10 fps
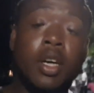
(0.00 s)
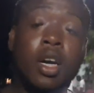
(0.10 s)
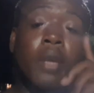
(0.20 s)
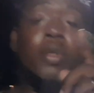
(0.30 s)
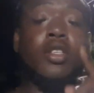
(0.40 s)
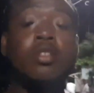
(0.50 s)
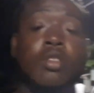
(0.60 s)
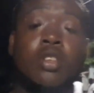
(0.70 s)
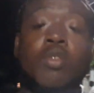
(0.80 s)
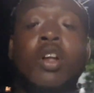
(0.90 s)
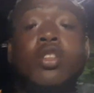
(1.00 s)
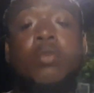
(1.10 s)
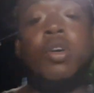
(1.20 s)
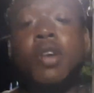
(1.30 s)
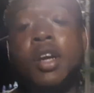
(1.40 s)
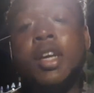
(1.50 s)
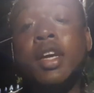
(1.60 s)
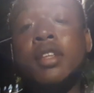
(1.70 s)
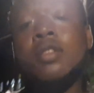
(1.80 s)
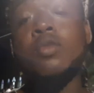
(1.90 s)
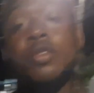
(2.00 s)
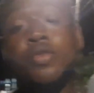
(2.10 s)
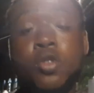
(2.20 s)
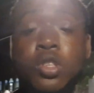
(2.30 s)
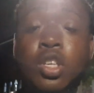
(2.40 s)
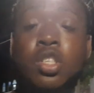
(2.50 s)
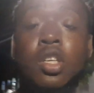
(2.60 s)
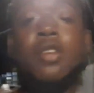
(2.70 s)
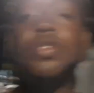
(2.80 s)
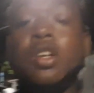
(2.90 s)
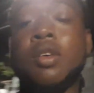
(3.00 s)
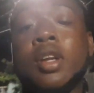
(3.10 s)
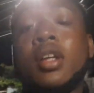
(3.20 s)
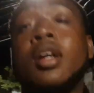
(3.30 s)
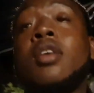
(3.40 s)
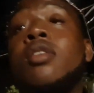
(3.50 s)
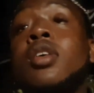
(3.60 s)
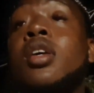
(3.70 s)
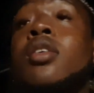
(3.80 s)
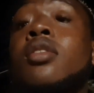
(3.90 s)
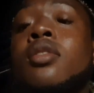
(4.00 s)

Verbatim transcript: god bless you see you all tomorrow again for the first session of funeral okay